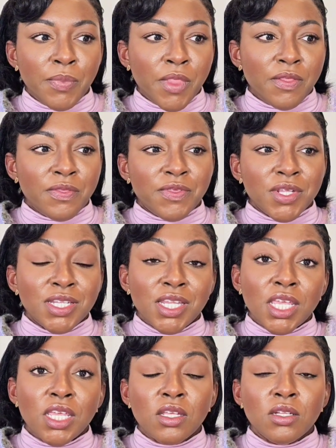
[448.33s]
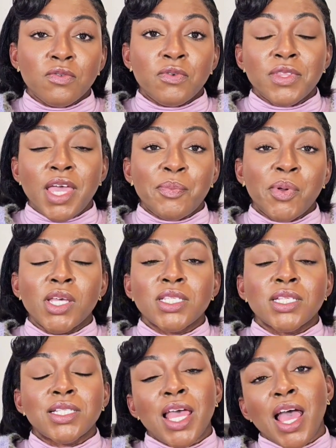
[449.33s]
the need for that
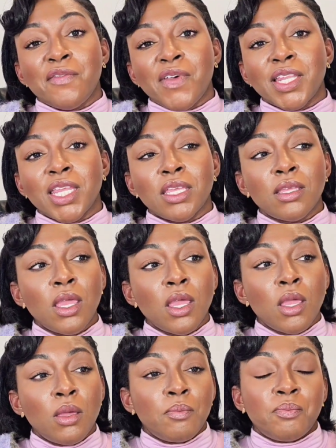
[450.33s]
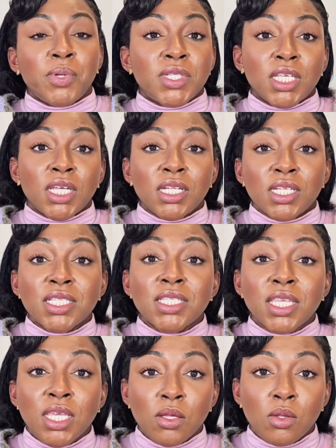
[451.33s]
person to have any particular
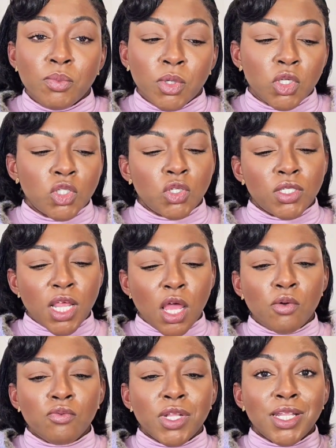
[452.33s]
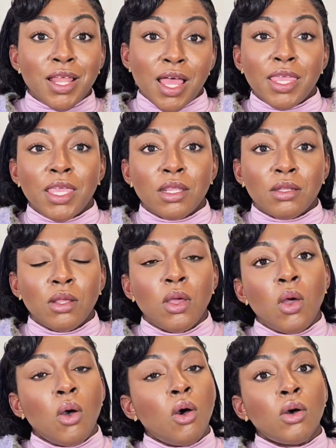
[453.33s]
skill because you're now relying
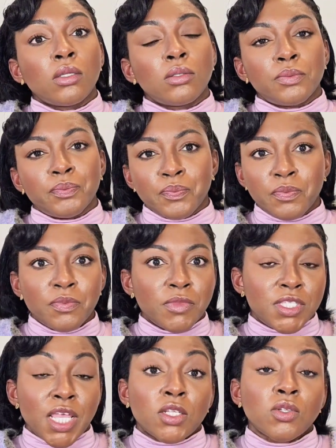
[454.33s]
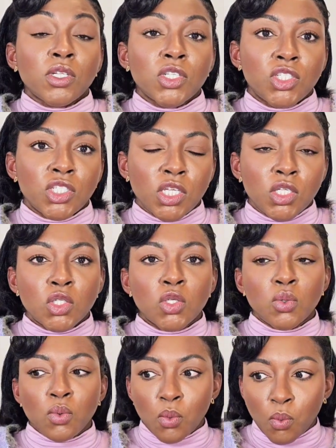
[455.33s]
on technology
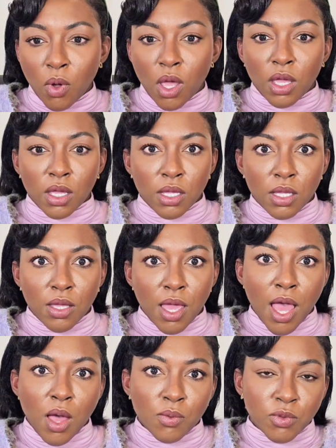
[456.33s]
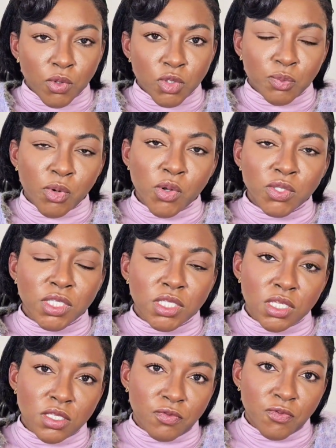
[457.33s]
to work out those
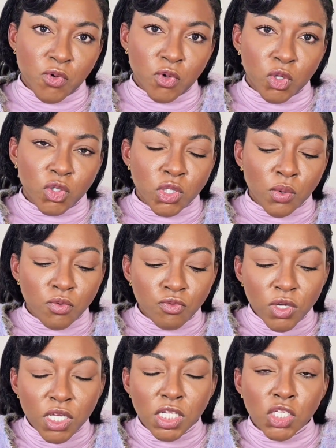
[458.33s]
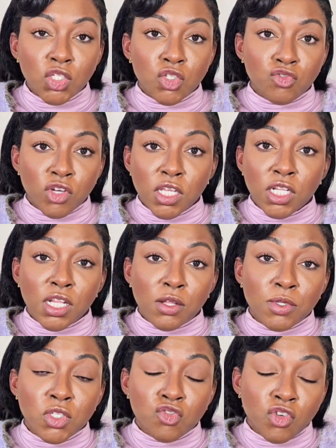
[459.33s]
processes for you. So it really
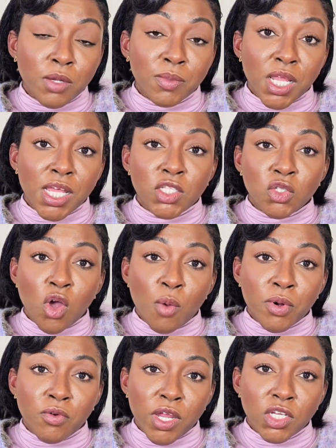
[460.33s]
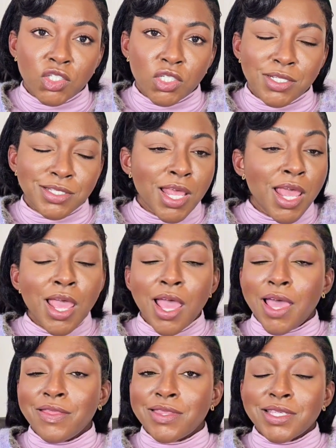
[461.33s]
streamlines your operations,
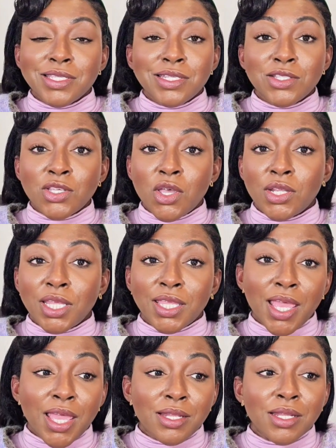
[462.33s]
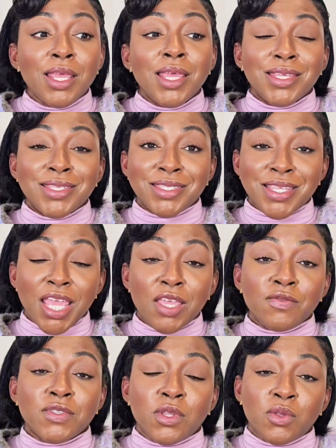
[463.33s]
and this in turn again
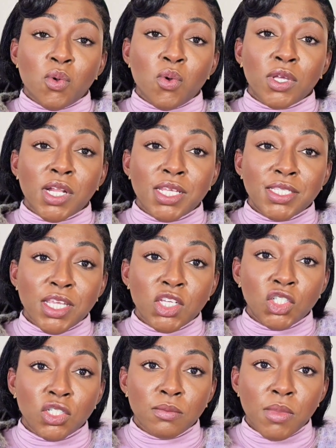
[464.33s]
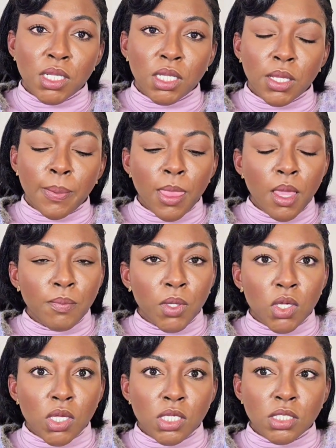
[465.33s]
saves the organization money
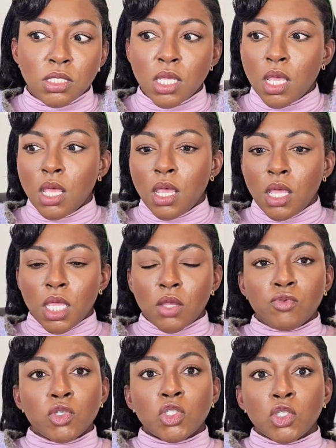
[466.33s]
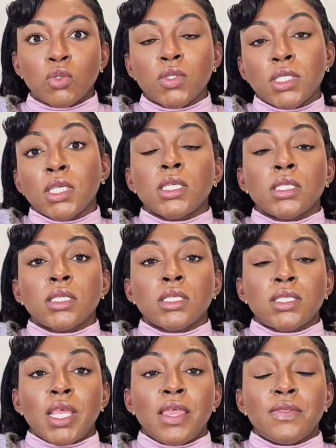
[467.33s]
because it reduces,
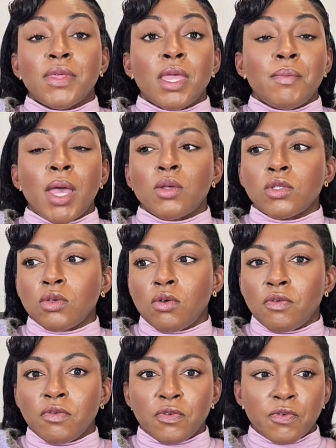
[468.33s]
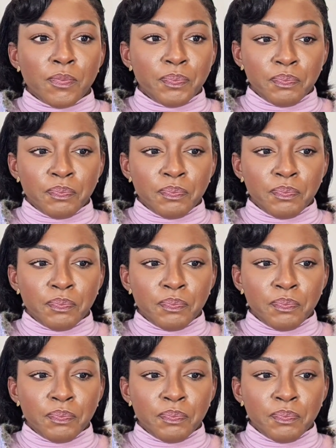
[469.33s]
say, the amount of